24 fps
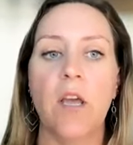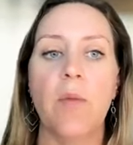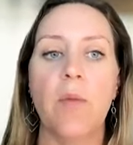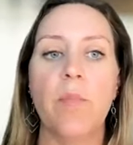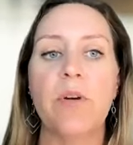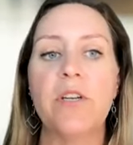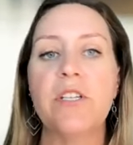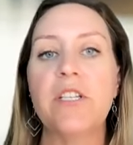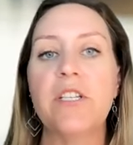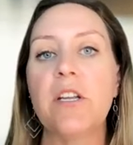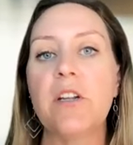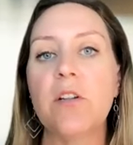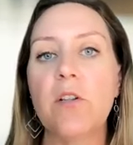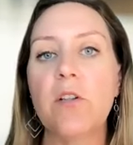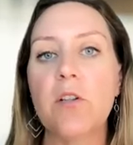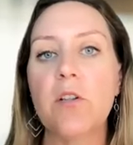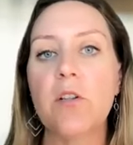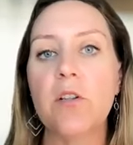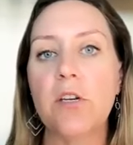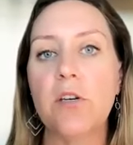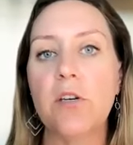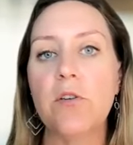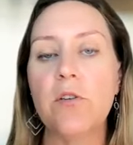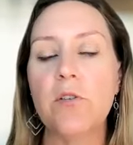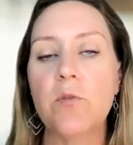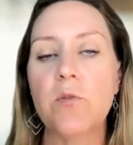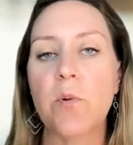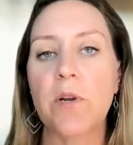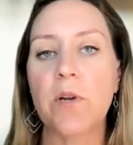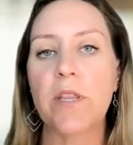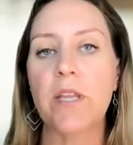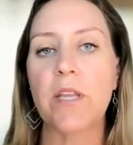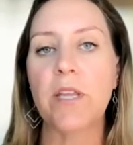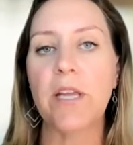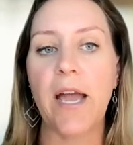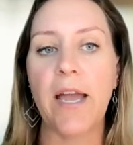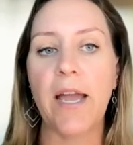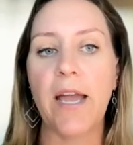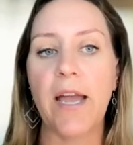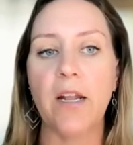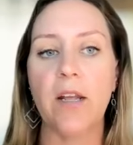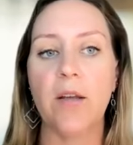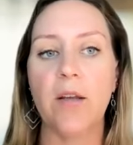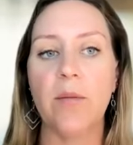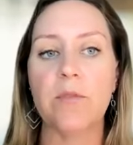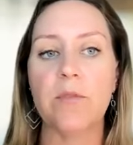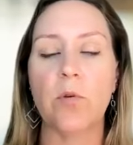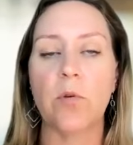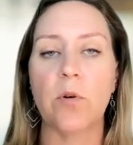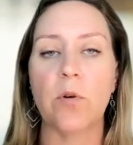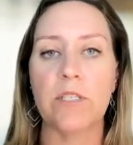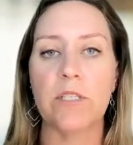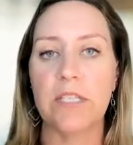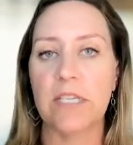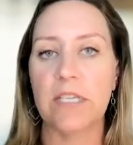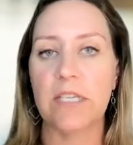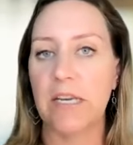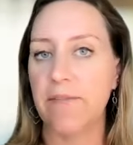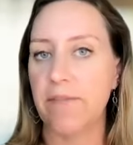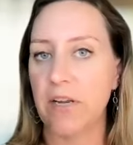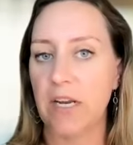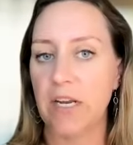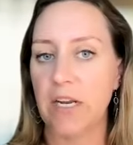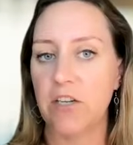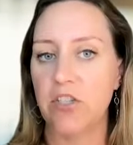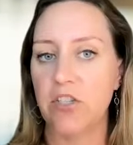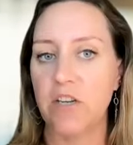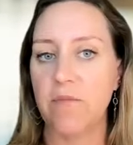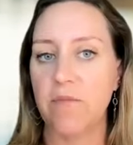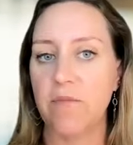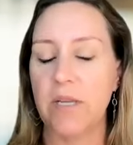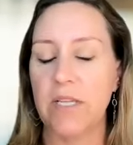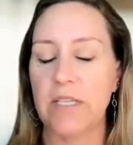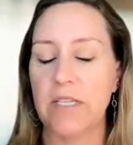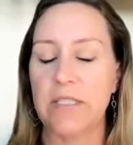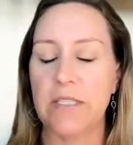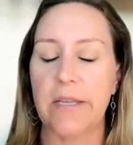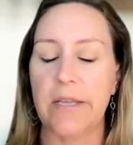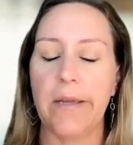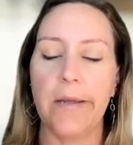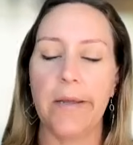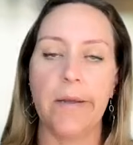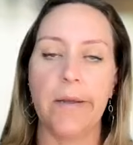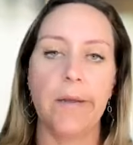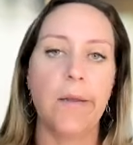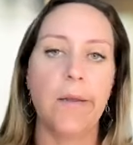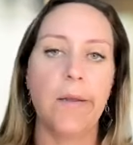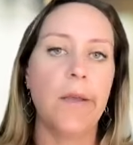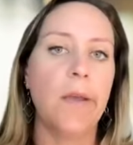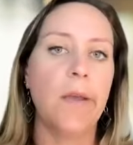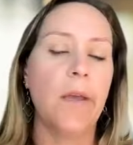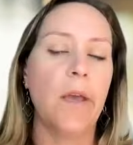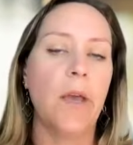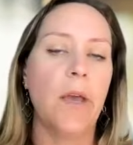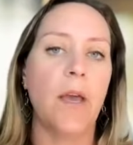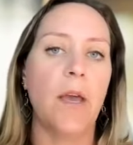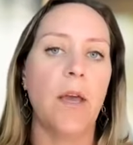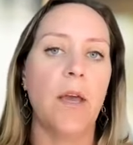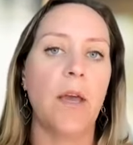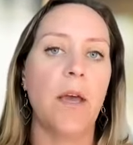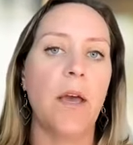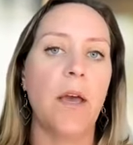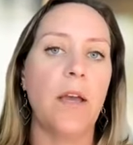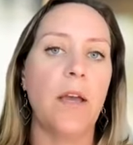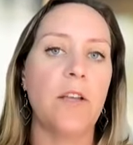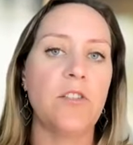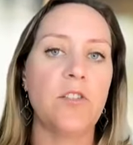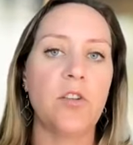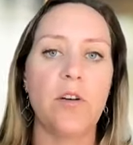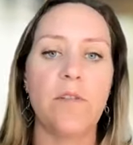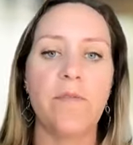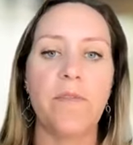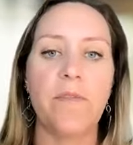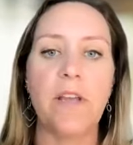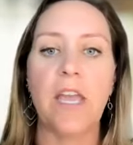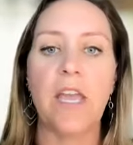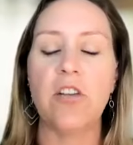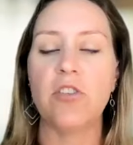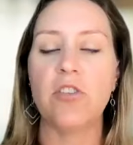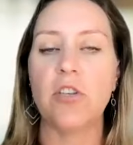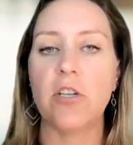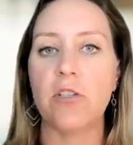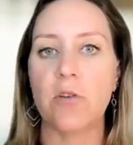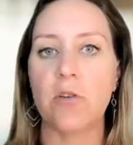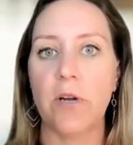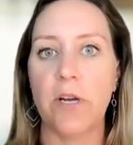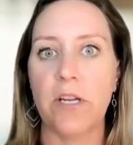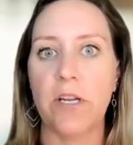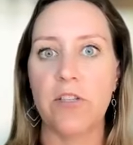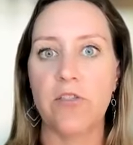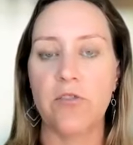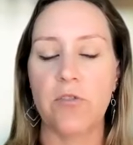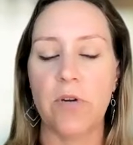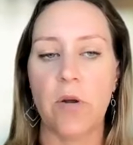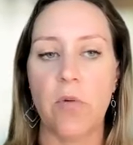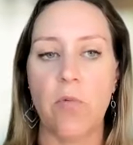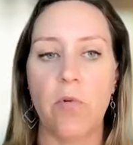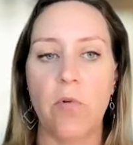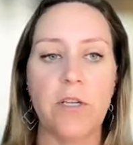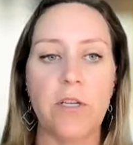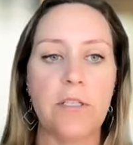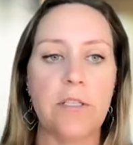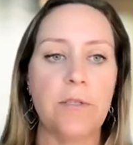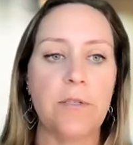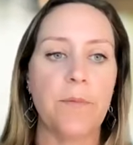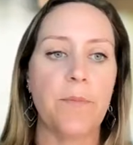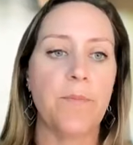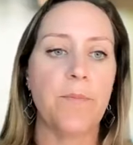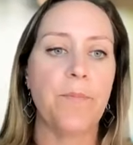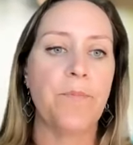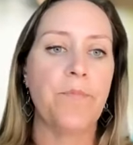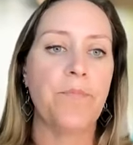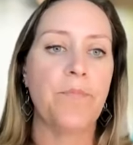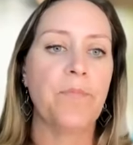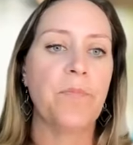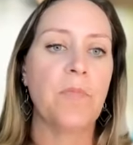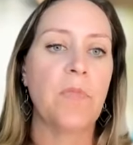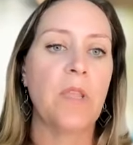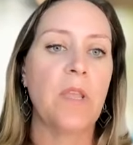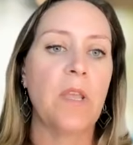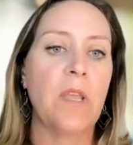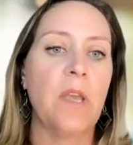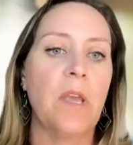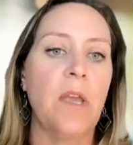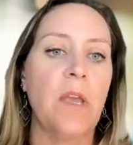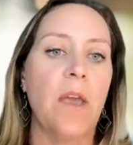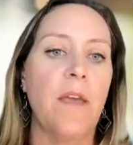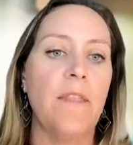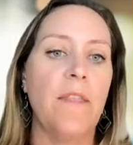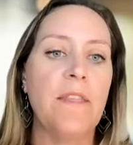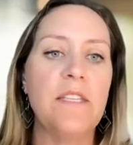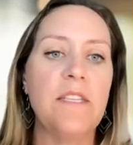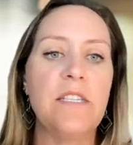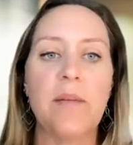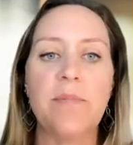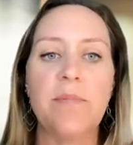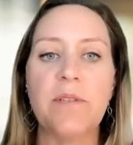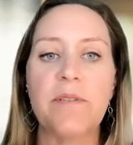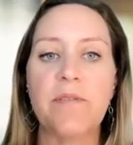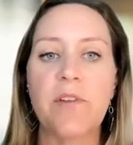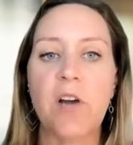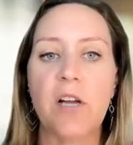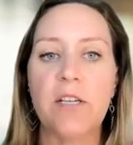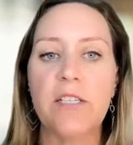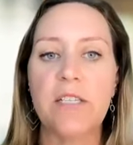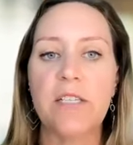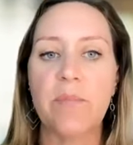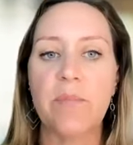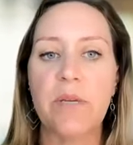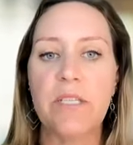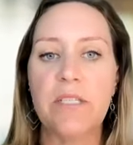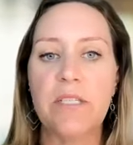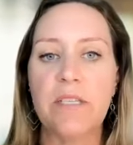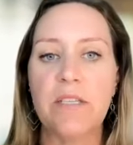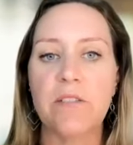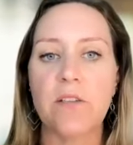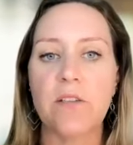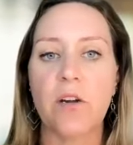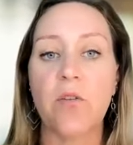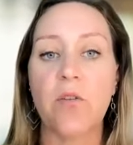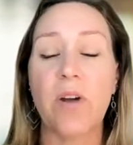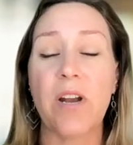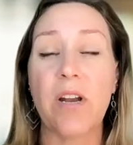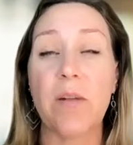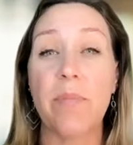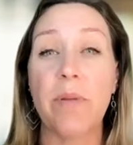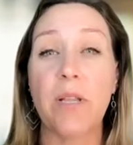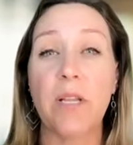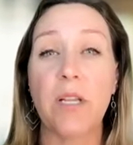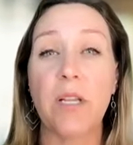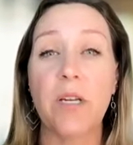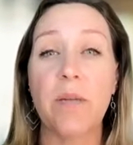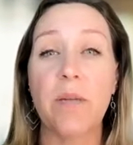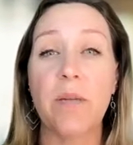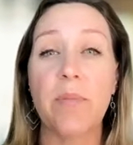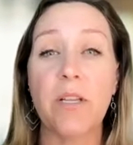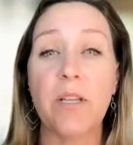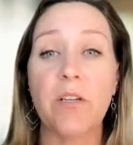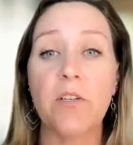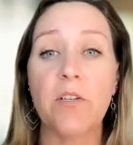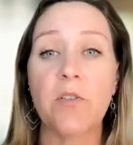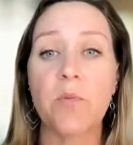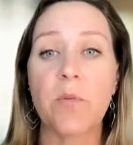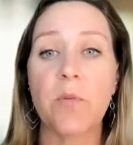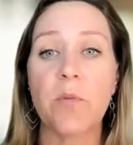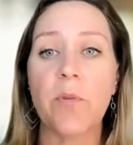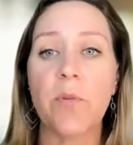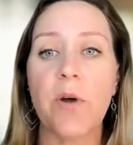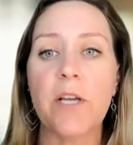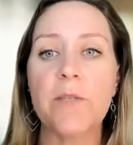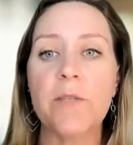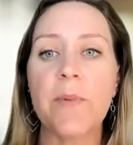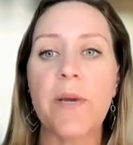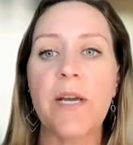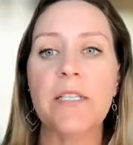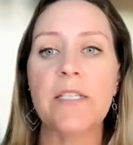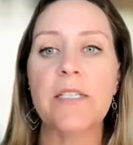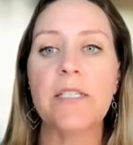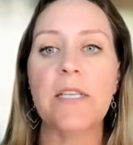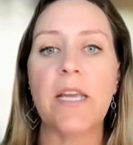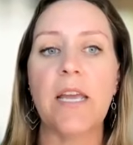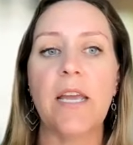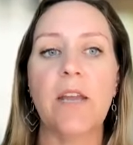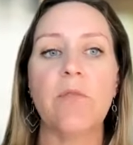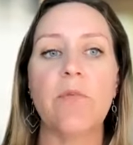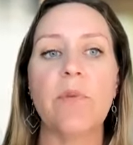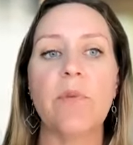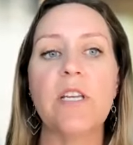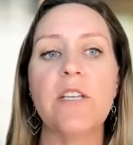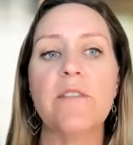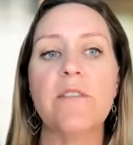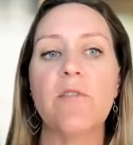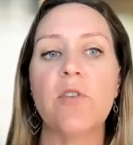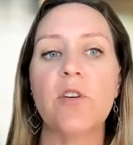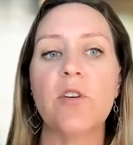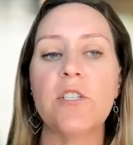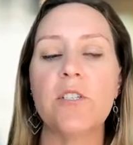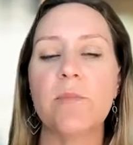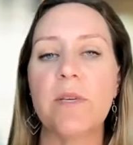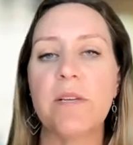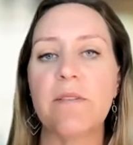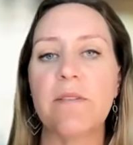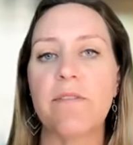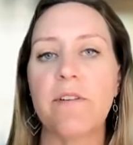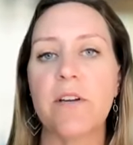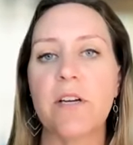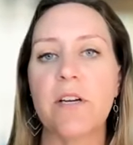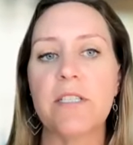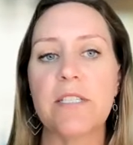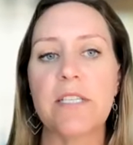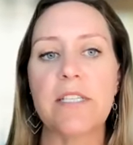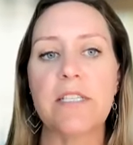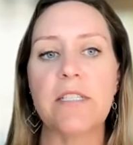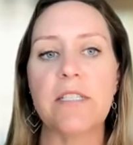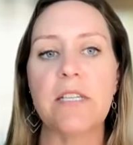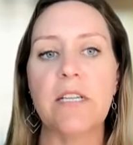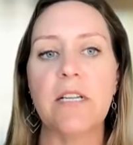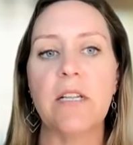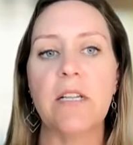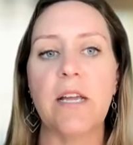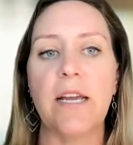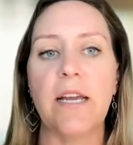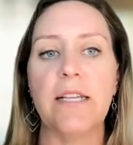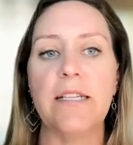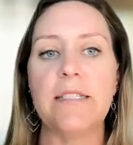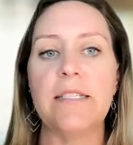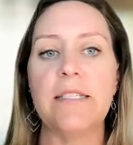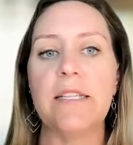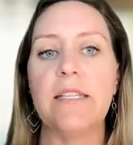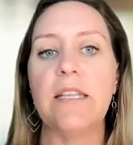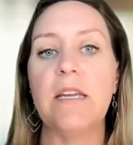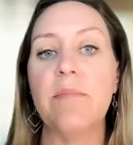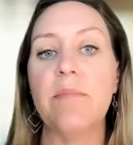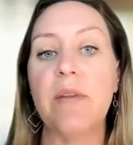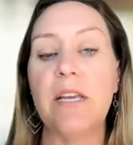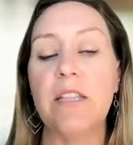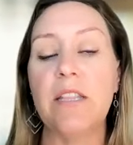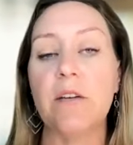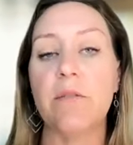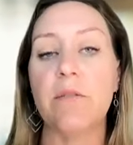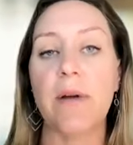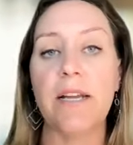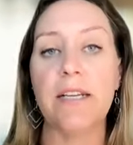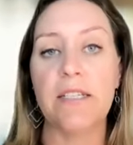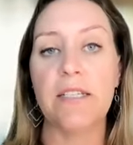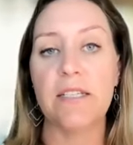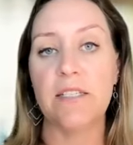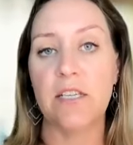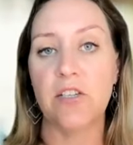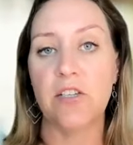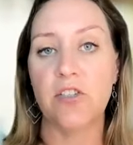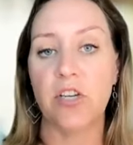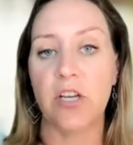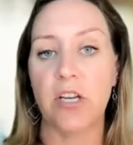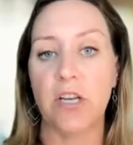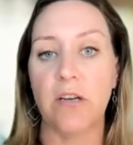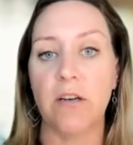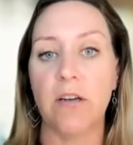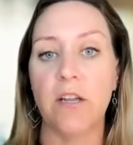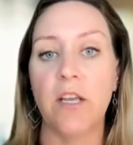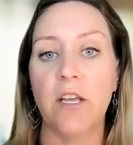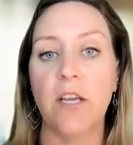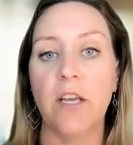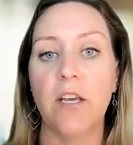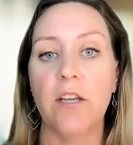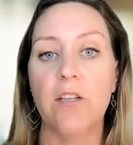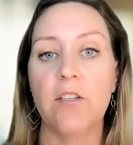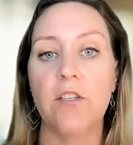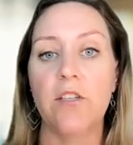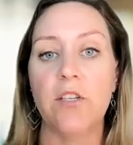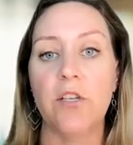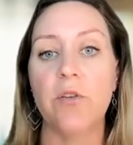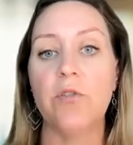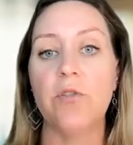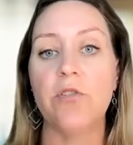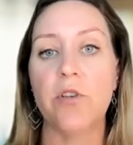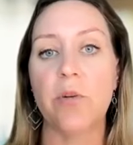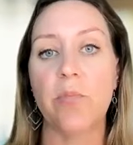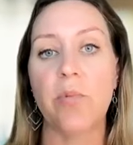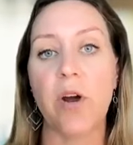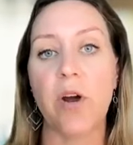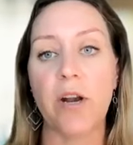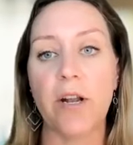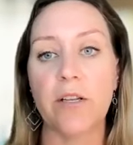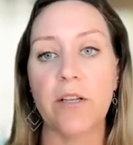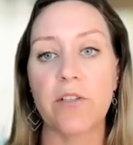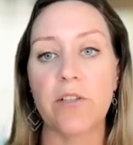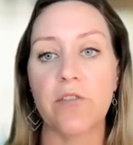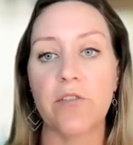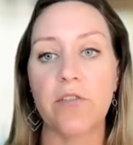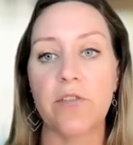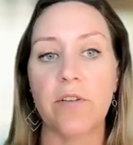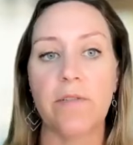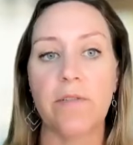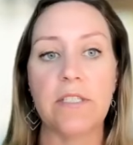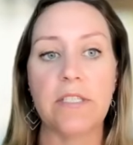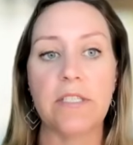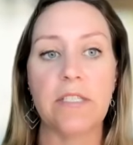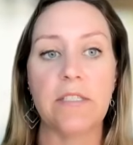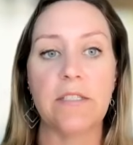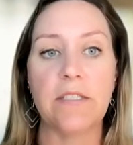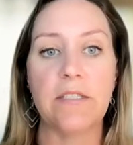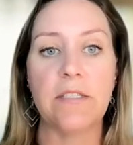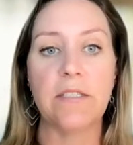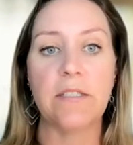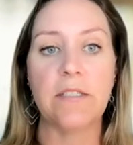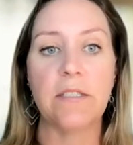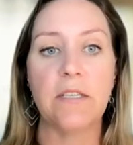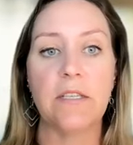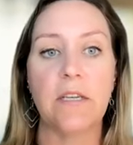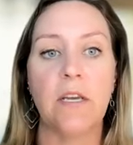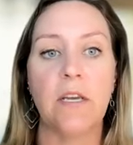particularly newsworthy items or significant achievements like certifications or industry awards. These types of content pieces are credibility builders with prospects and reinforcement for existing clients that they made the right decision to use your products or services.